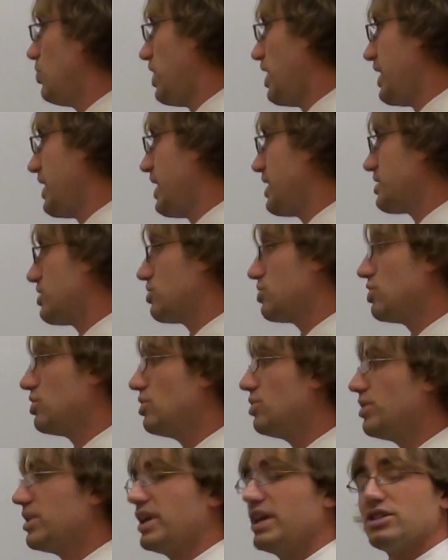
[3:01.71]
Y has a
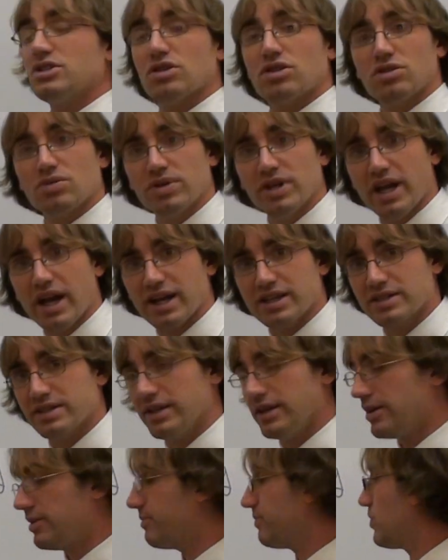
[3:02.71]
2 and has a 3x
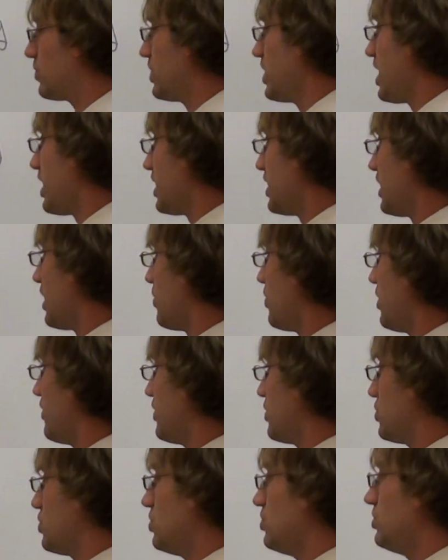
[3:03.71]
there. We're not going to get rid
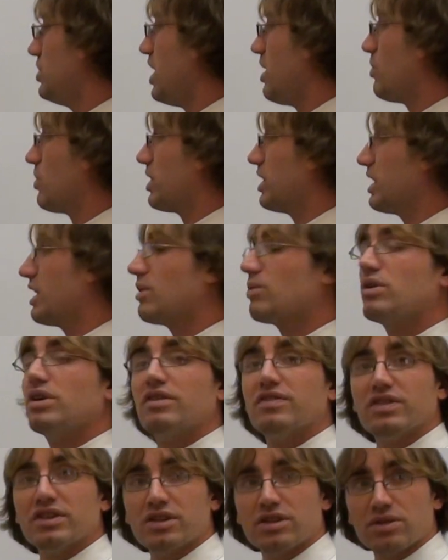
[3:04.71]
of the 2 yet. We're going to get
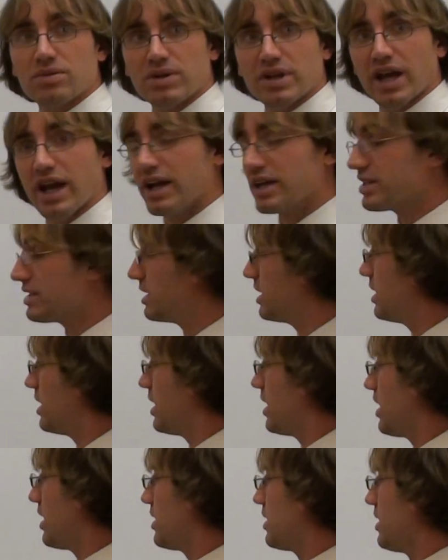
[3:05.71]
rid of the 3x.
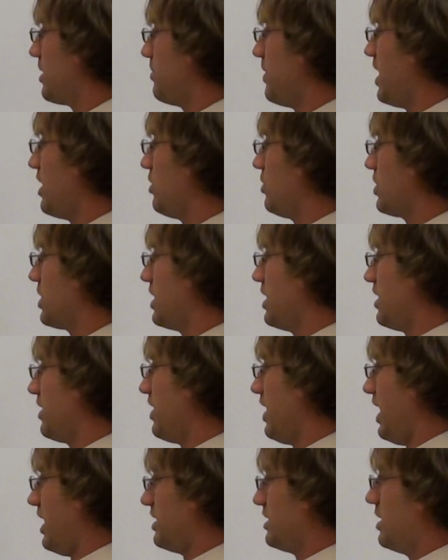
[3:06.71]
I'm not looking at
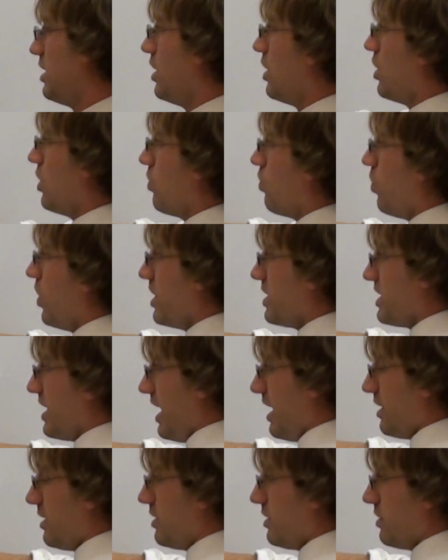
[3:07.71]
that. What is
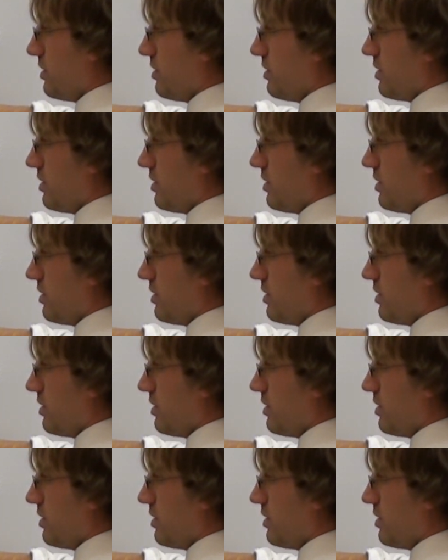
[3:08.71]
that?